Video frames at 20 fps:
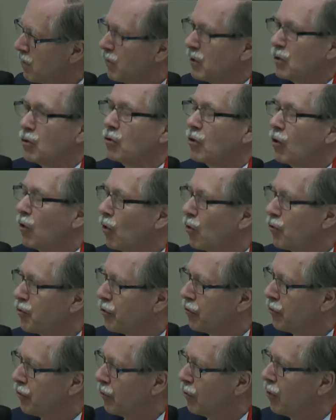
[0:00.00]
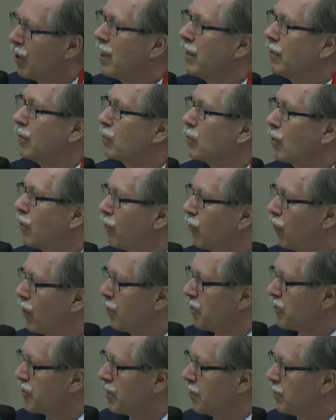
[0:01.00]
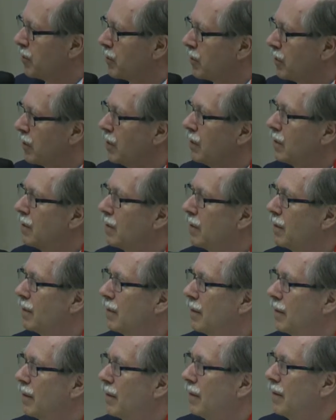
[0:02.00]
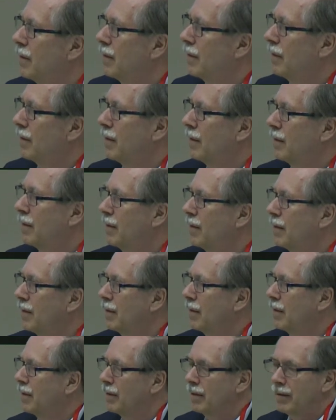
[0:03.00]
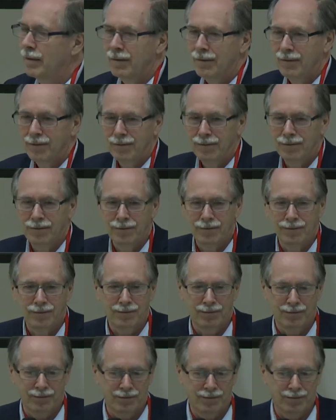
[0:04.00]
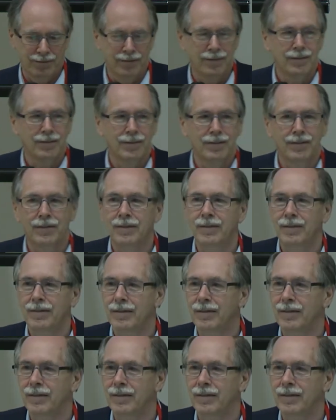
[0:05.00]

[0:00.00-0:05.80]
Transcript: we should also do with conformal symmetry. Thank you. Thank you. Uh, one more